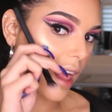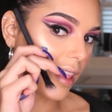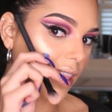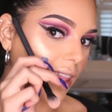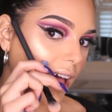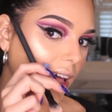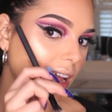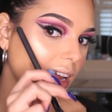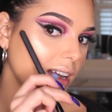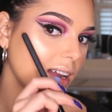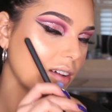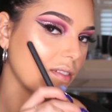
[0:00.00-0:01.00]
a
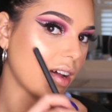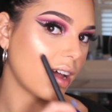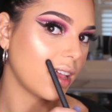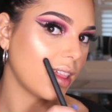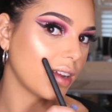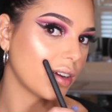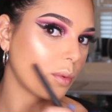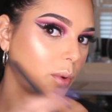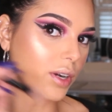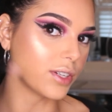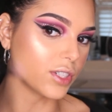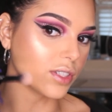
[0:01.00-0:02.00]
line of highlighter
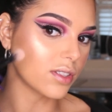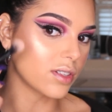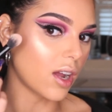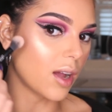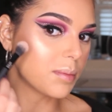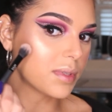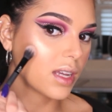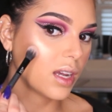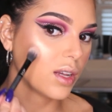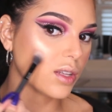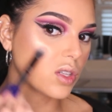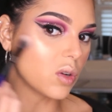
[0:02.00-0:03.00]
where it just stops.
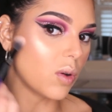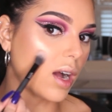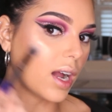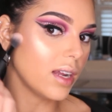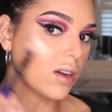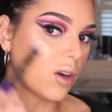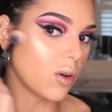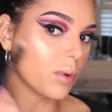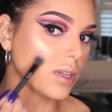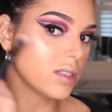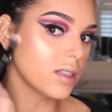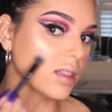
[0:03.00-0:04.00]
So I
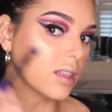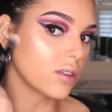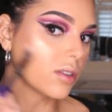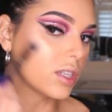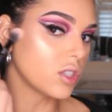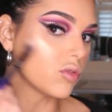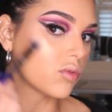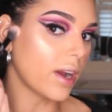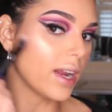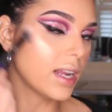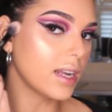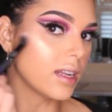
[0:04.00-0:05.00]
always literally
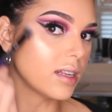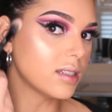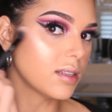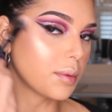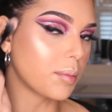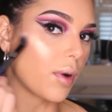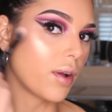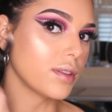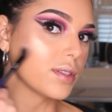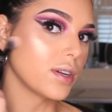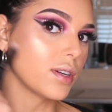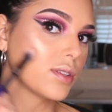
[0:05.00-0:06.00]
drag it into the
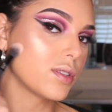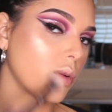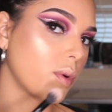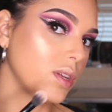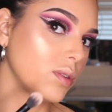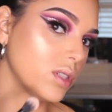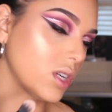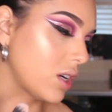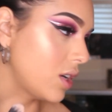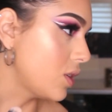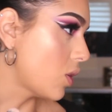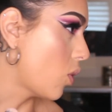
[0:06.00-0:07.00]
bronzer. So when you
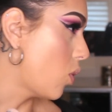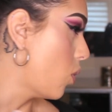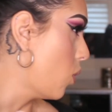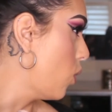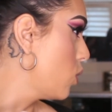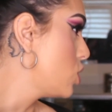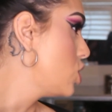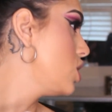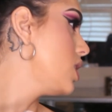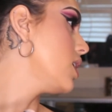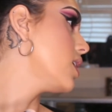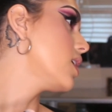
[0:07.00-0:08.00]
turn, your whole
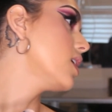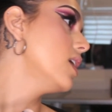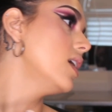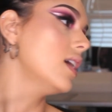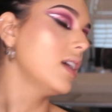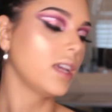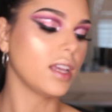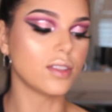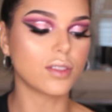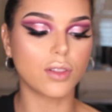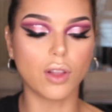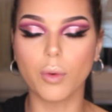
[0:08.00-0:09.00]
cheek
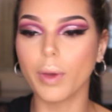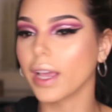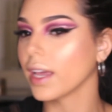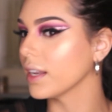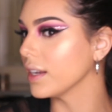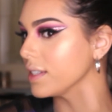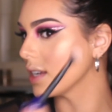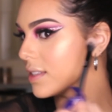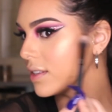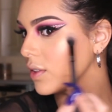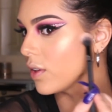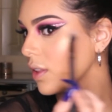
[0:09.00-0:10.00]
is glowing and it
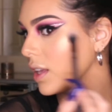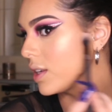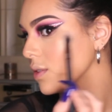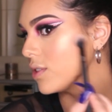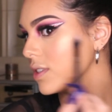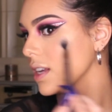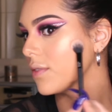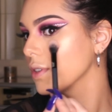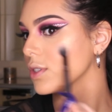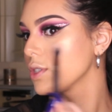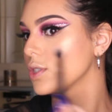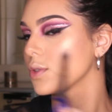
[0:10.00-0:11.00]
doesn't look like you just have a
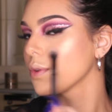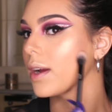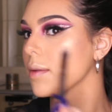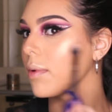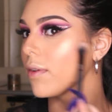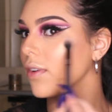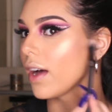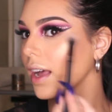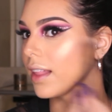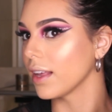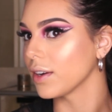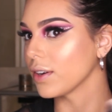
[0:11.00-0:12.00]
stripe of
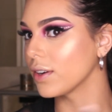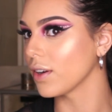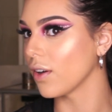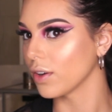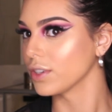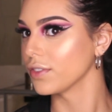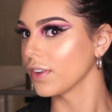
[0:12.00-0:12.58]
highlighter on your